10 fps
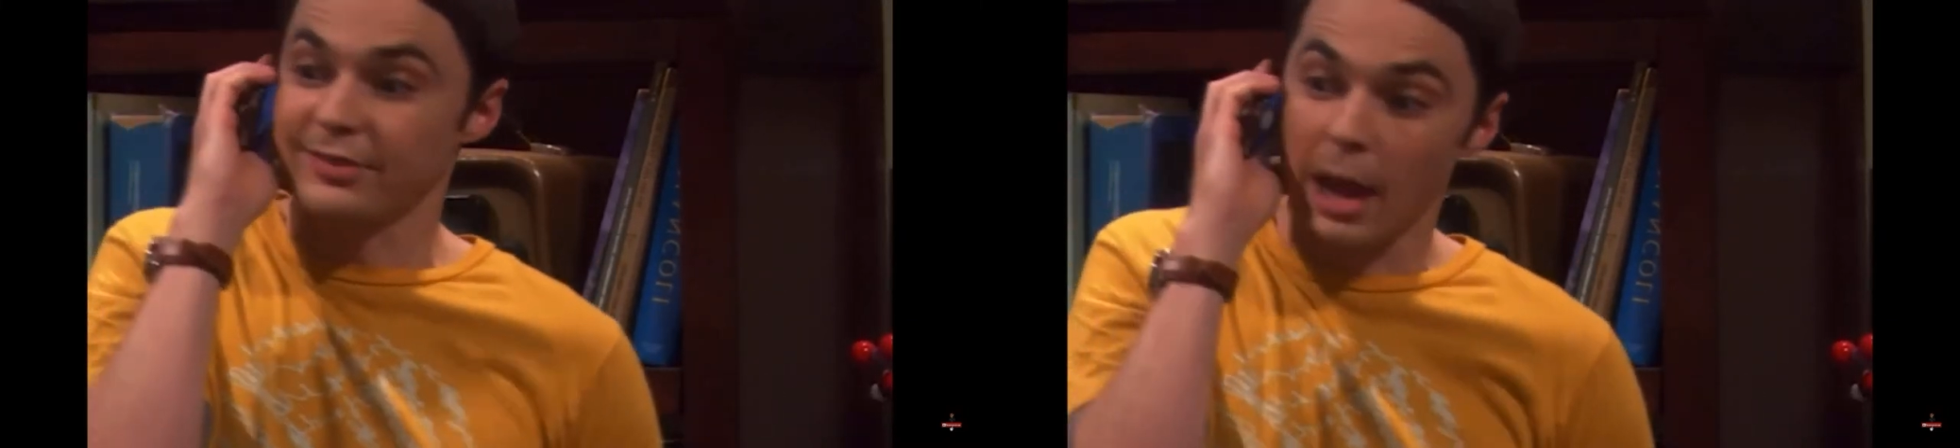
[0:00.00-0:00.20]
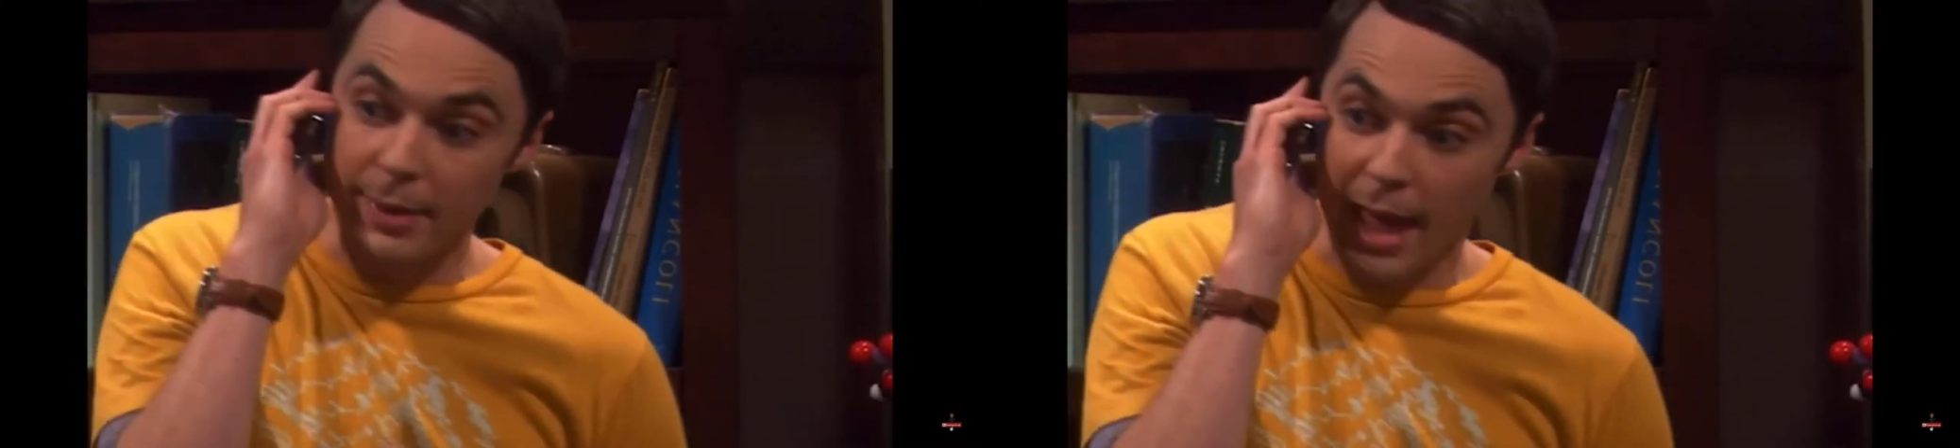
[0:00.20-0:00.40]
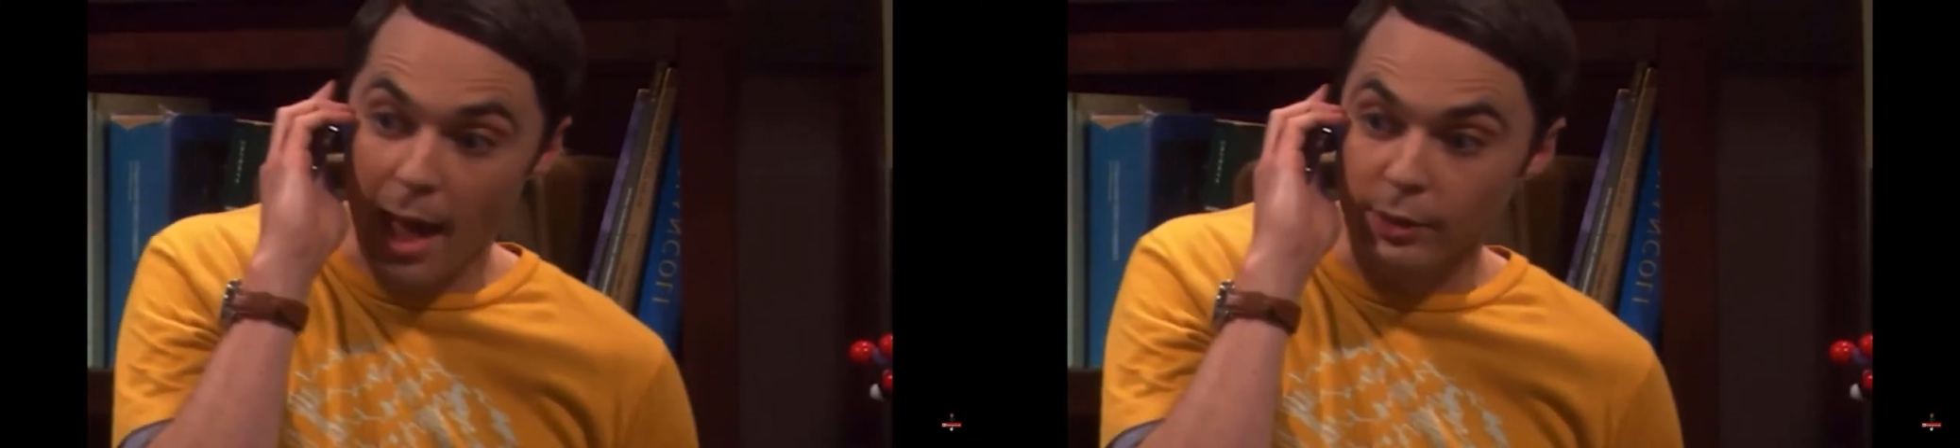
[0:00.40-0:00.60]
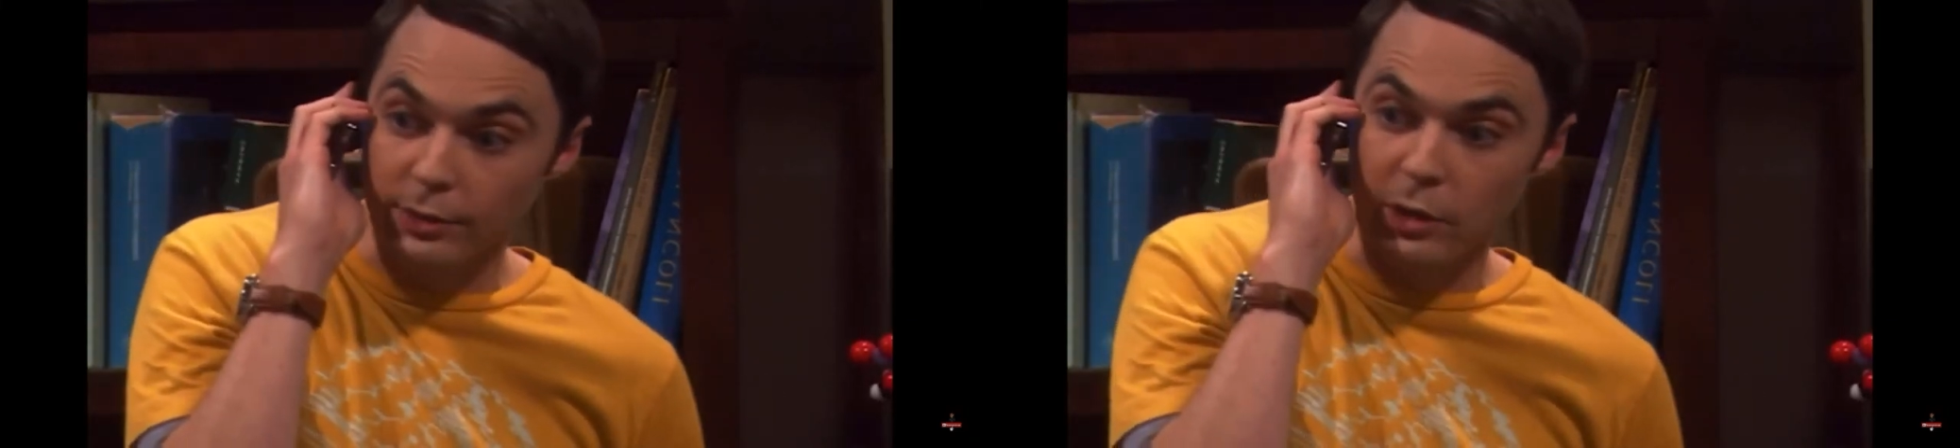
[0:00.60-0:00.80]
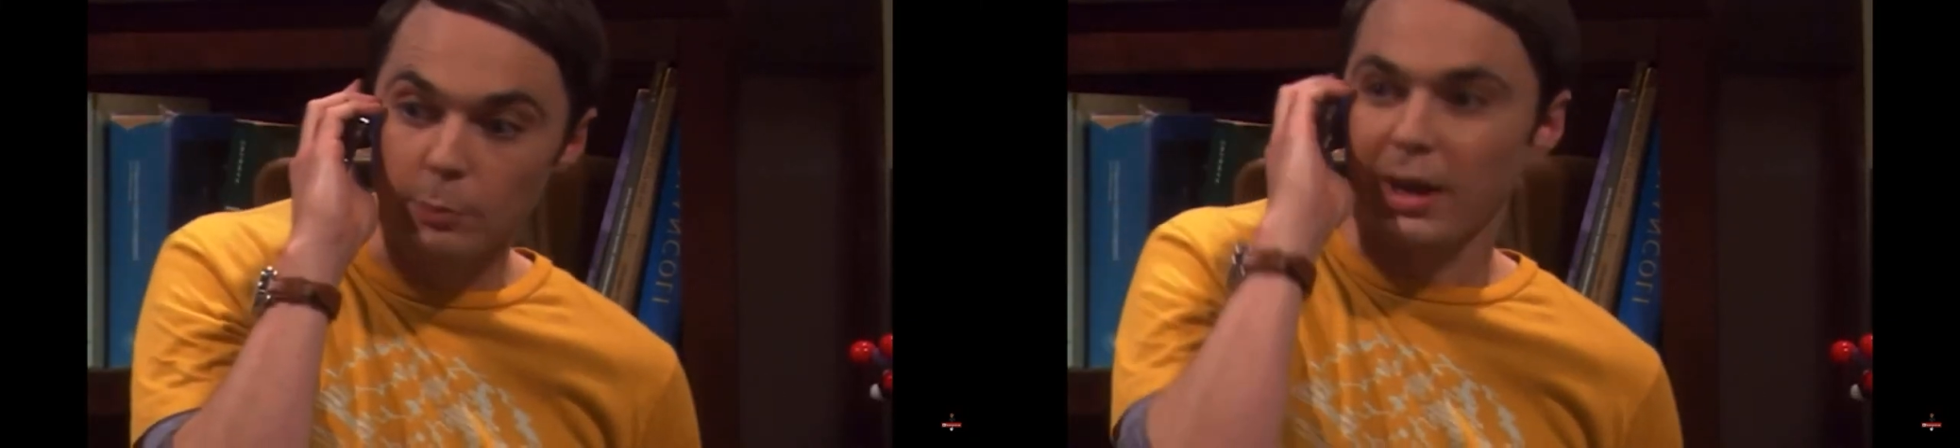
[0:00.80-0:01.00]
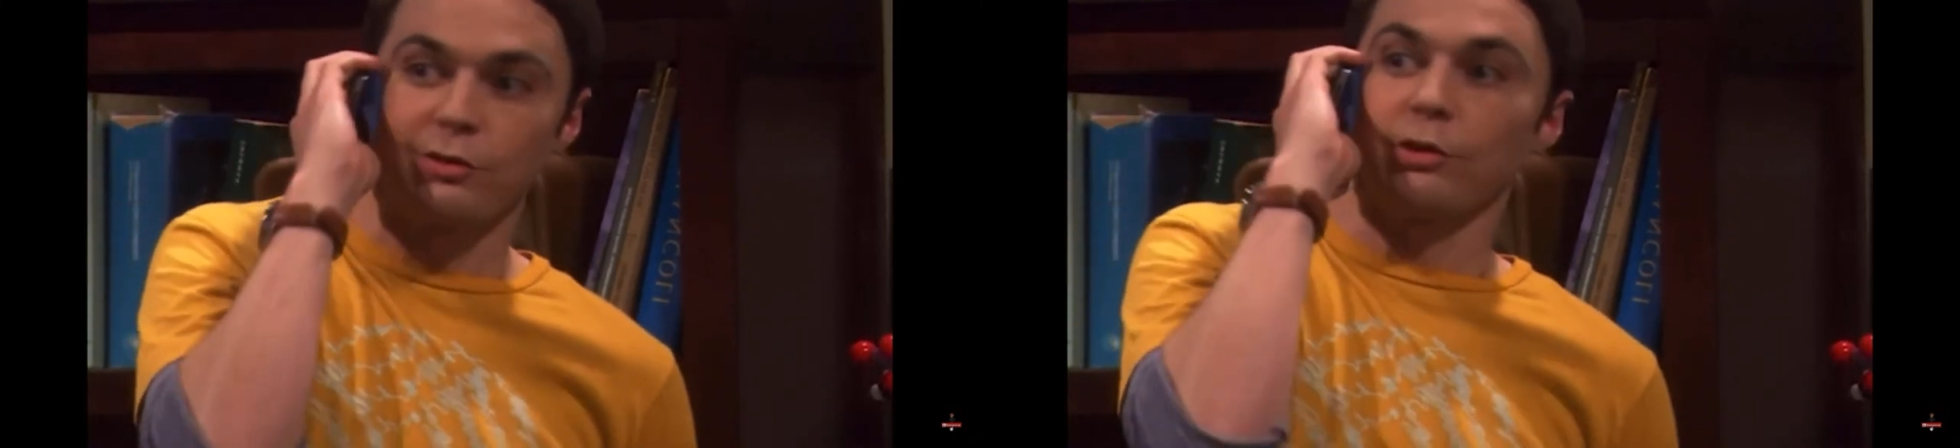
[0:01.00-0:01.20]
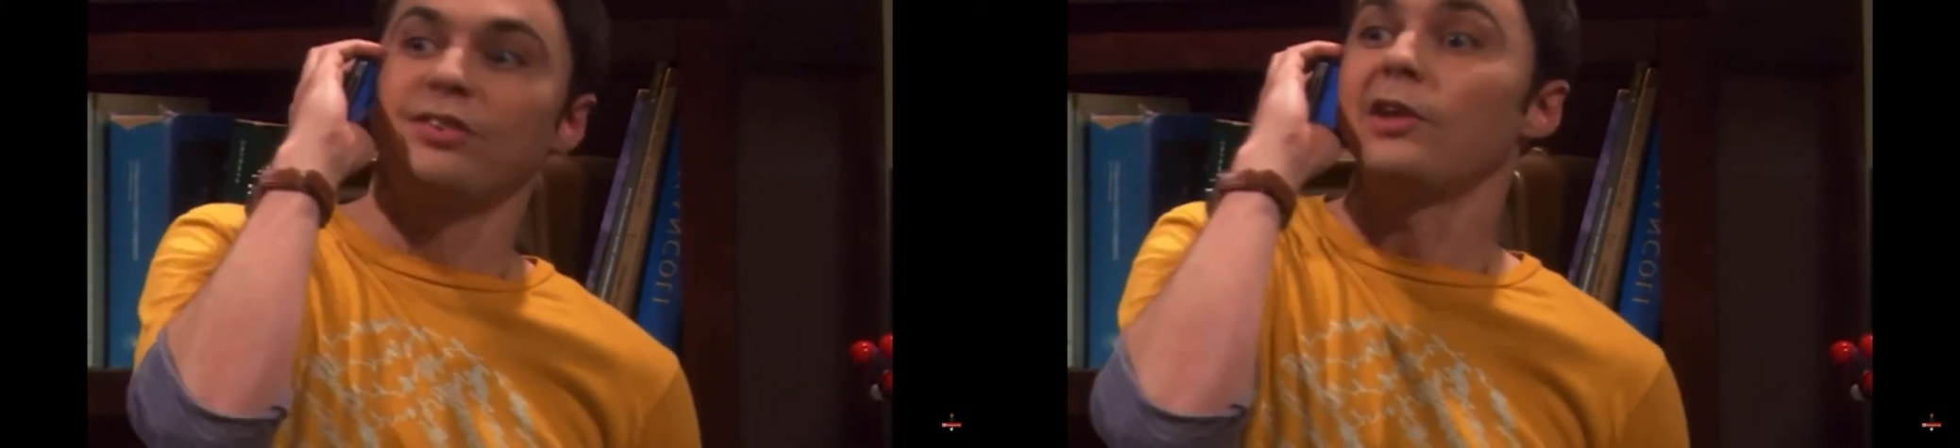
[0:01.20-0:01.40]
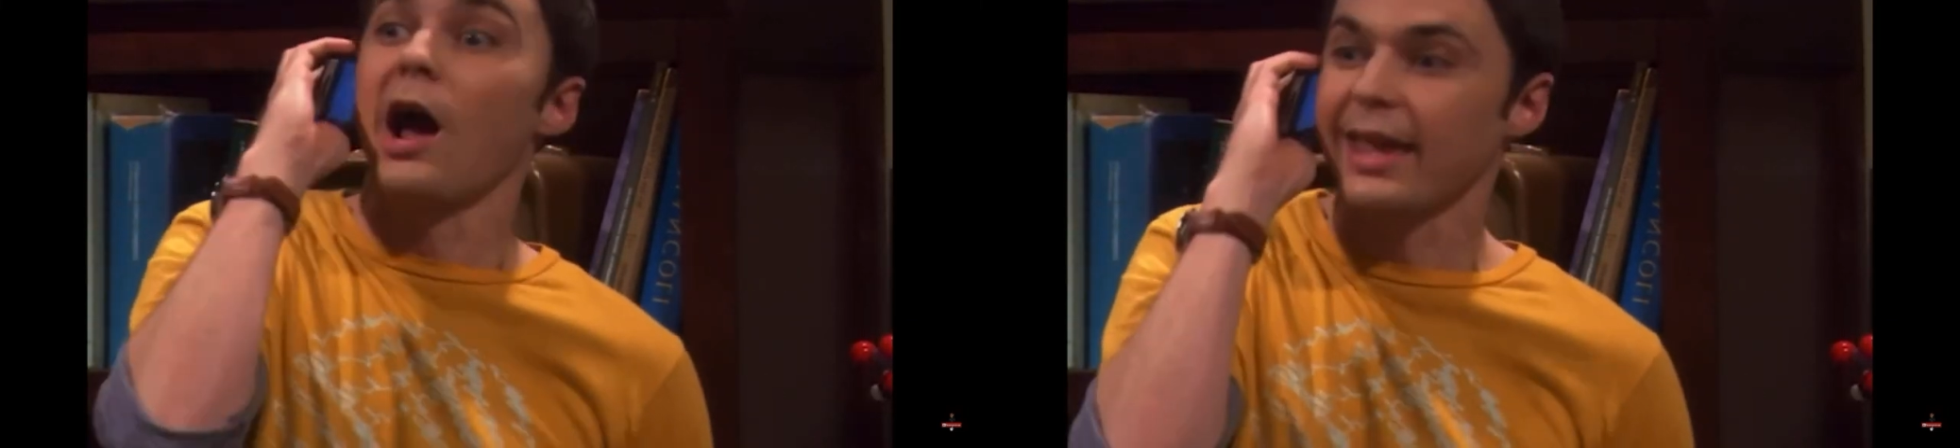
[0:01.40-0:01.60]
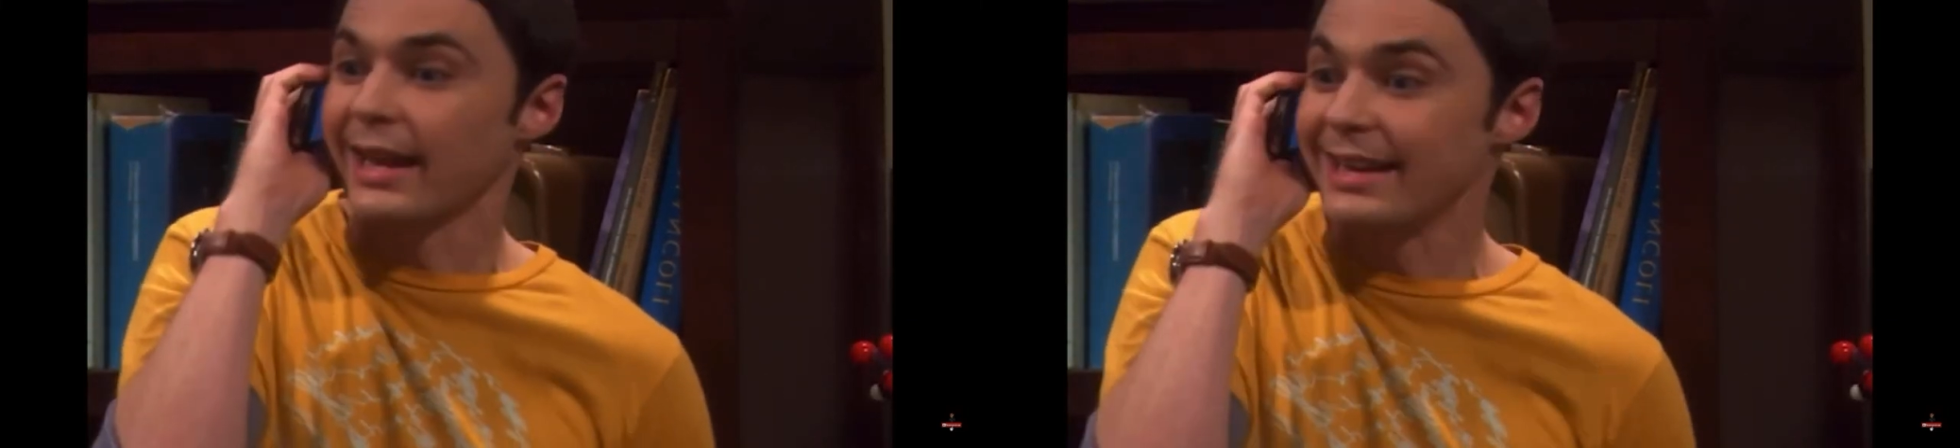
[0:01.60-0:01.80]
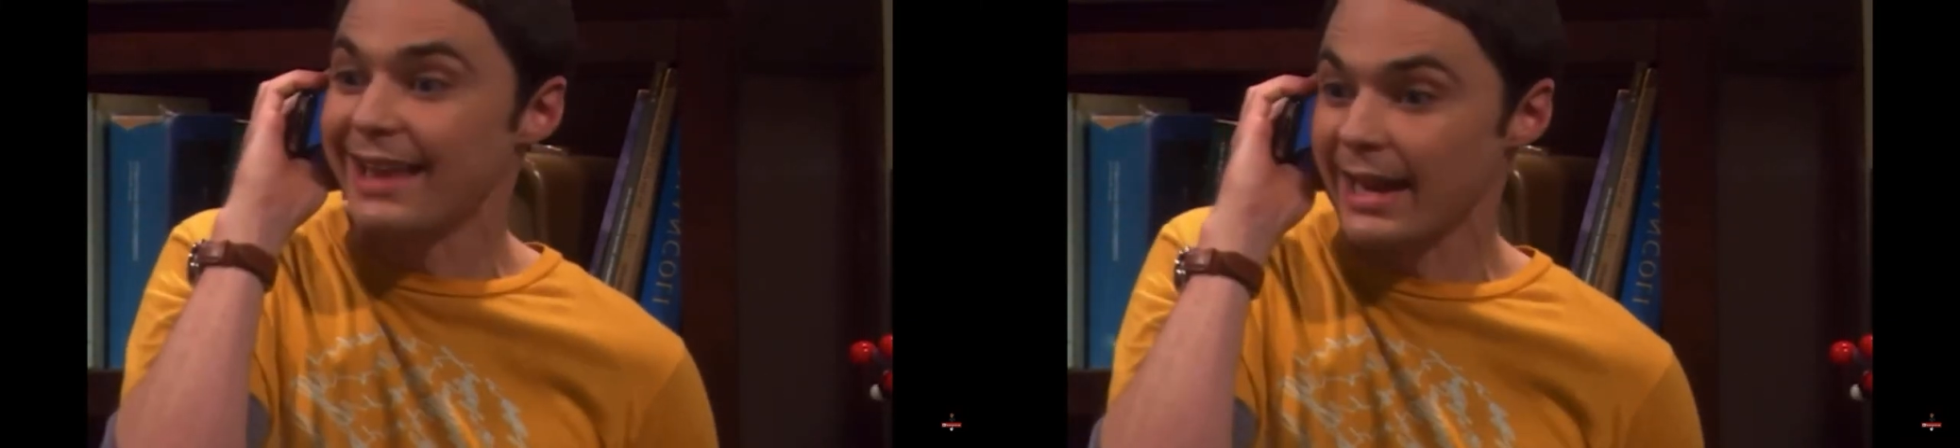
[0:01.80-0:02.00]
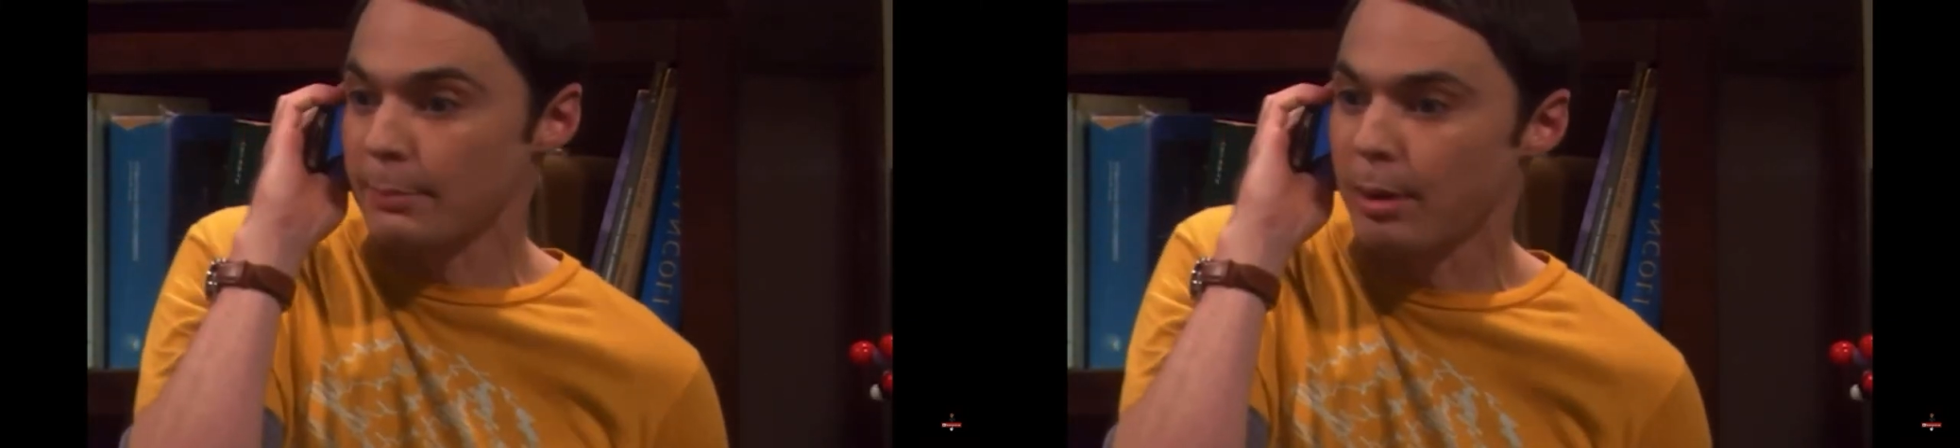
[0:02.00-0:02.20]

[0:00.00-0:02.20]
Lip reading: stepping out on you because you're stuck in a dead-end